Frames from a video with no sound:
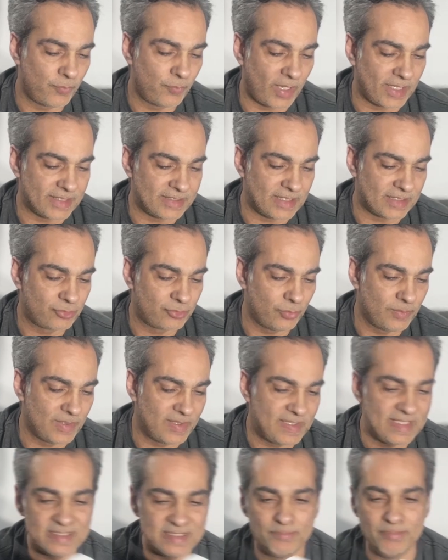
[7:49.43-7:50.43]
I got two of
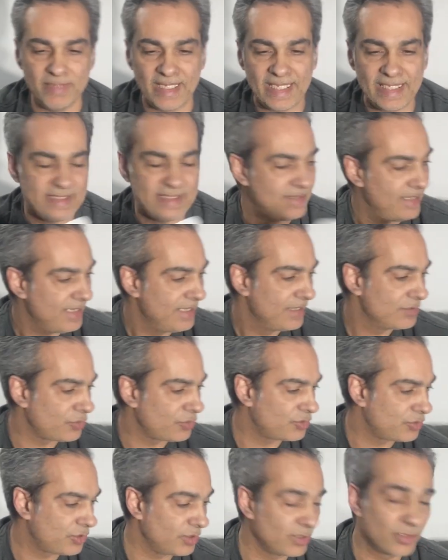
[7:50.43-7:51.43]
these made. So
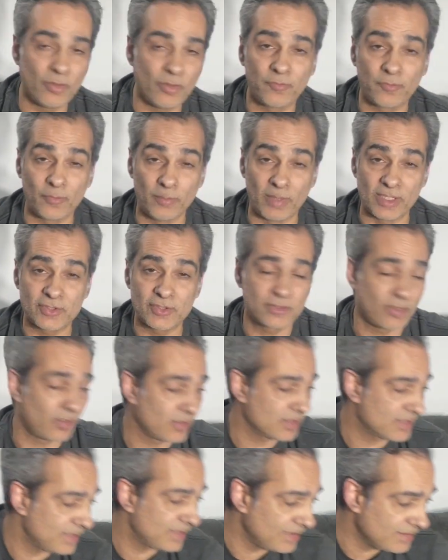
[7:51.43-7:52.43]
it's going to go for my
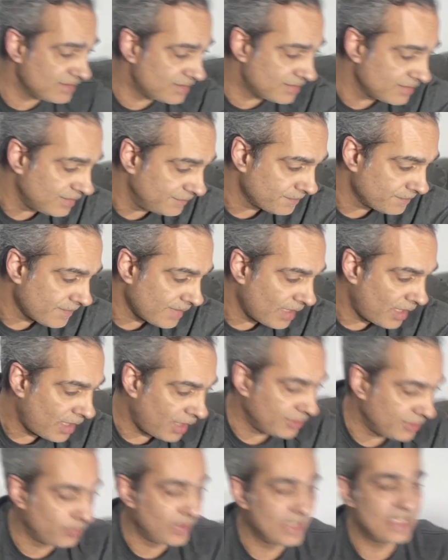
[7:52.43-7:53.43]
Star Sense. I
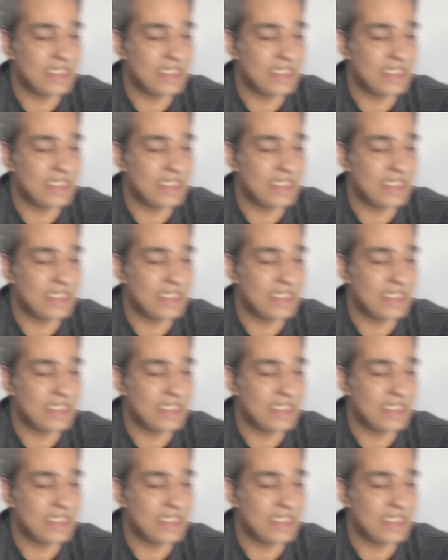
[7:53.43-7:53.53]
already